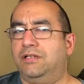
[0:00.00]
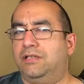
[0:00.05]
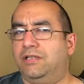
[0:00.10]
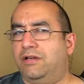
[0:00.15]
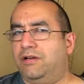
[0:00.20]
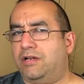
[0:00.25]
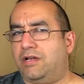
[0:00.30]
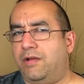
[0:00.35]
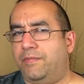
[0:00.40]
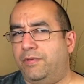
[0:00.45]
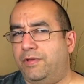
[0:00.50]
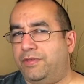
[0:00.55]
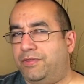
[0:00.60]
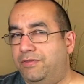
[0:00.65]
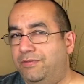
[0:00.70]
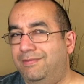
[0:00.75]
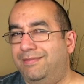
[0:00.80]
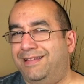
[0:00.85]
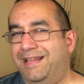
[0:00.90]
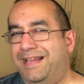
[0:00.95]
there are a couple of,
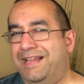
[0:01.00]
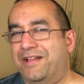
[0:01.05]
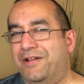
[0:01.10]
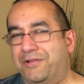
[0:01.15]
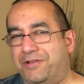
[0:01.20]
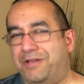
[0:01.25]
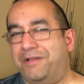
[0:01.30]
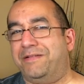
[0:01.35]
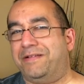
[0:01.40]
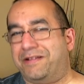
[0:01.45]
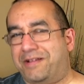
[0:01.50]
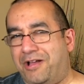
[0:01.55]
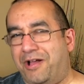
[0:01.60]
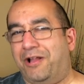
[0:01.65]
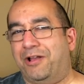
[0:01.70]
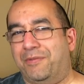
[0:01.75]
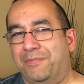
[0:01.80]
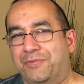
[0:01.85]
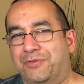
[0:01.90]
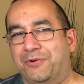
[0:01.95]
I'll kind of
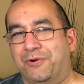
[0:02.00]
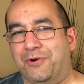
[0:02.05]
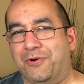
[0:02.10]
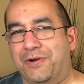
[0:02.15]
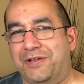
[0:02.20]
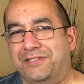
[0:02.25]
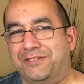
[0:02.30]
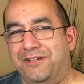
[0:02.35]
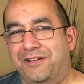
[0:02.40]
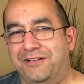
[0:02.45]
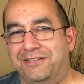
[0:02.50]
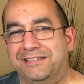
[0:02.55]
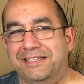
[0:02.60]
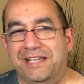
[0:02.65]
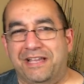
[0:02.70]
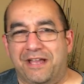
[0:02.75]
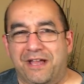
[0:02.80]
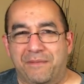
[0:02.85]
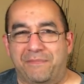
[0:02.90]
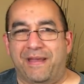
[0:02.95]
call them throwaway songs,
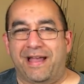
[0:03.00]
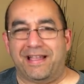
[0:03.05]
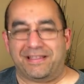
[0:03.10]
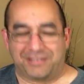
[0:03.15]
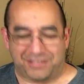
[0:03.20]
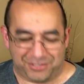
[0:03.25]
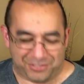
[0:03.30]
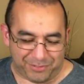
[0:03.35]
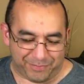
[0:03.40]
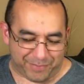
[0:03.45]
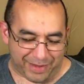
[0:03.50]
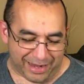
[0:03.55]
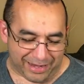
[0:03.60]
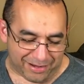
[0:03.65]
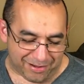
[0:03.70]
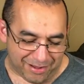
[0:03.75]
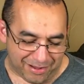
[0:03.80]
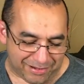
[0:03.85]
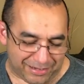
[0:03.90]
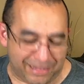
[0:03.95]
A Passage to
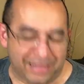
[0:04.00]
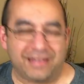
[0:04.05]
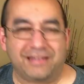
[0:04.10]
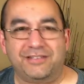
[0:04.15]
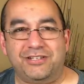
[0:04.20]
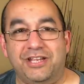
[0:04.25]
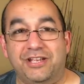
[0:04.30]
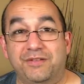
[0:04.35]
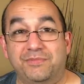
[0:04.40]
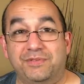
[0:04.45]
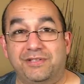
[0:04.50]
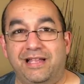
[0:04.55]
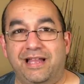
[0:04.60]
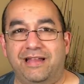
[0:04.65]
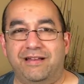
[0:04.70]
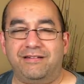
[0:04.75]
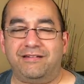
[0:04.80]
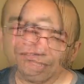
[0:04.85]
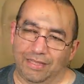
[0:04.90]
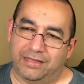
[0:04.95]
Bangkok and Jacob's
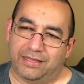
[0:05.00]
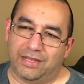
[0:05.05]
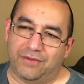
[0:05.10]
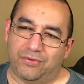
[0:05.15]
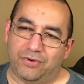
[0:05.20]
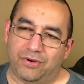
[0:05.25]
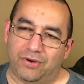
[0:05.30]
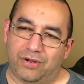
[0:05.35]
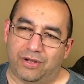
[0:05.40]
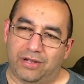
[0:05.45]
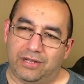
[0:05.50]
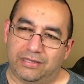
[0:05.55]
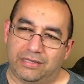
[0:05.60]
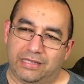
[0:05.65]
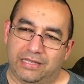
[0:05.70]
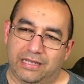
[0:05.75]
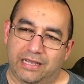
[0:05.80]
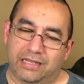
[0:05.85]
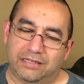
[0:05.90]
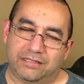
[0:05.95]
Ladder. They were on
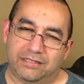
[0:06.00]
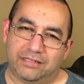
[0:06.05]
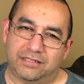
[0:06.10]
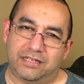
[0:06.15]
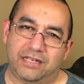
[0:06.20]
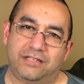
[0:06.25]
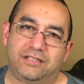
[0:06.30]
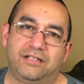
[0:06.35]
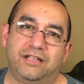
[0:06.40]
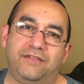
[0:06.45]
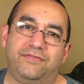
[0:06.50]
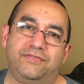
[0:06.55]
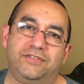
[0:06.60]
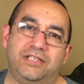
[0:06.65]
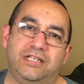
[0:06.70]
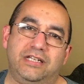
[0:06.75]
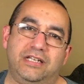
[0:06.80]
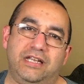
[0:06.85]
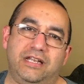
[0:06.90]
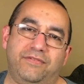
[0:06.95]
the Exit Stage Left
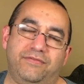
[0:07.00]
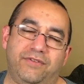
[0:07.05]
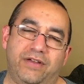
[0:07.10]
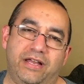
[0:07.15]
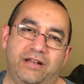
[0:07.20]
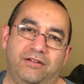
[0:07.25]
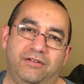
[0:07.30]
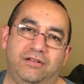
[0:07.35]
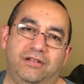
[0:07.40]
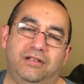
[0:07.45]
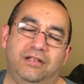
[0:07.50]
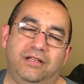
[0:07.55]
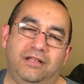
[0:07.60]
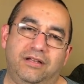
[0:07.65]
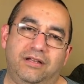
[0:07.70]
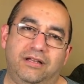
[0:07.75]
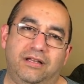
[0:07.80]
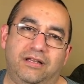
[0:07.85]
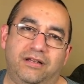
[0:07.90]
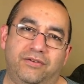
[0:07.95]
C D and vinyl
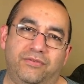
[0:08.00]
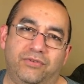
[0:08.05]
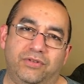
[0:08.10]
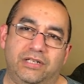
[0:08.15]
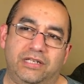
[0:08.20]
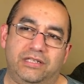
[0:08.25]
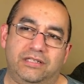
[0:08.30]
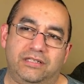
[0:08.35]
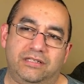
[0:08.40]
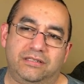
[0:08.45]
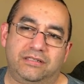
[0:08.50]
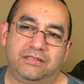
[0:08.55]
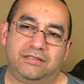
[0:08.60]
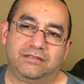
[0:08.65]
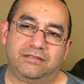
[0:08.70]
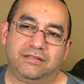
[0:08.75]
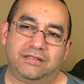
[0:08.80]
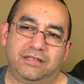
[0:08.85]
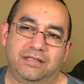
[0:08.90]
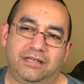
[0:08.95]
Uh, releases,
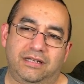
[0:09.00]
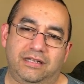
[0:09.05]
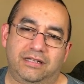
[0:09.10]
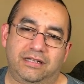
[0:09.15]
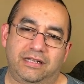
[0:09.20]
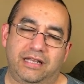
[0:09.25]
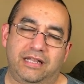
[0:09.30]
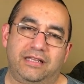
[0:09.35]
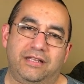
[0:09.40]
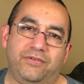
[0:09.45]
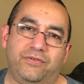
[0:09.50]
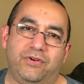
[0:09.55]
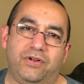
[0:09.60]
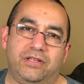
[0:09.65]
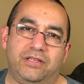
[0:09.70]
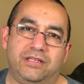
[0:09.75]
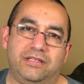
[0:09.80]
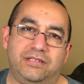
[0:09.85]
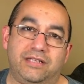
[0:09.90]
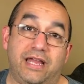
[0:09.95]
and again they were
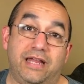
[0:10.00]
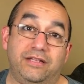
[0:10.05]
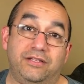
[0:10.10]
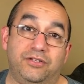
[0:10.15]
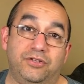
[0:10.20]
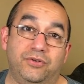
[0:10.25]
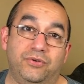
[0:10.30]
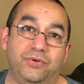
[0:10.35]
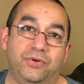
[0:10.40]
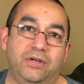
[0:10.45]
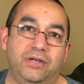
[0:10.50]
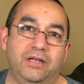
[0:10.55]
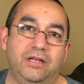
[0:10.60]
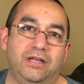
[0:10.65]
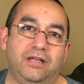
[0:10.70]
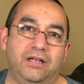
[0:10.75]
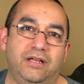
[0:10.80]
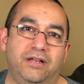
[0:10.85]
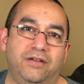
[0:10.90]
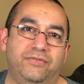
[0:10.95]
on the side two
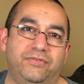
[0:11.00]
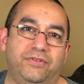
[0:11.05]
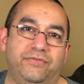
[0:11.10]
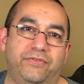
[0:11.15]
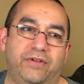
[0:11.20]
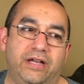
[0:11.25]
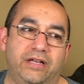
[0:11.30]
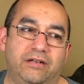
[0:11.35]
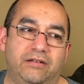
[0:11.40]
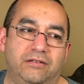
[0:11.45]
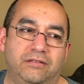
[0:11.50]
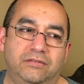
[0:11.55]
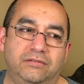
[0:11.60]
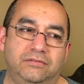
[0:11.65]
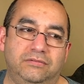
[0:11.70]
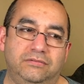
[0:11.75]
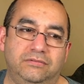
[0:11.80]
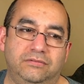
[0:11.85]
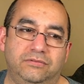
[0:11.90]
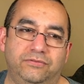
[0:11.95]
of the vinyl
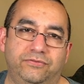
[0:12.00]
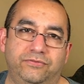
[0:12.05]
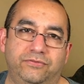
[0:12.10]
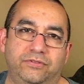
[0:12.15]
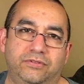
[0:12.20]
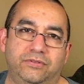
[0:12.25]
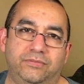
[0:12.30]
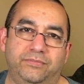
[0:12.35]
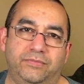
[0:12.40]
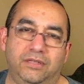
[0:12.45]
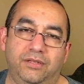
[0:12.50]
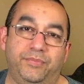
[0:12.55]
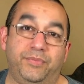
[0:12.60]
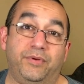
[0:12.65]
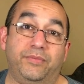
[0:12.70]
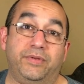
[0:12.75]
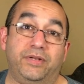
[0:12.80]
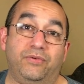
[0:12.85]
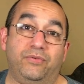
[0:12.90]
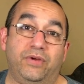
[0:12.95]
from
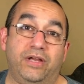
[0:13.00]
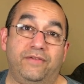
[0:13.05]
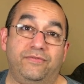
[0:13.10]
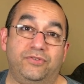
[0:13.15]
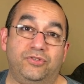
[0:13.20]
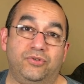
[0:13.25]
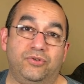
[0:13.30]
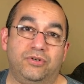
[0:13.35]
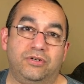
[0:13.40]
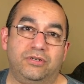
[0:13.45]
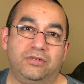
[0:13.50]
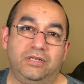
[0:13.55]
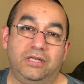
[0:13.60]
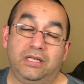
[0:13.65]
Permanent Waves tour.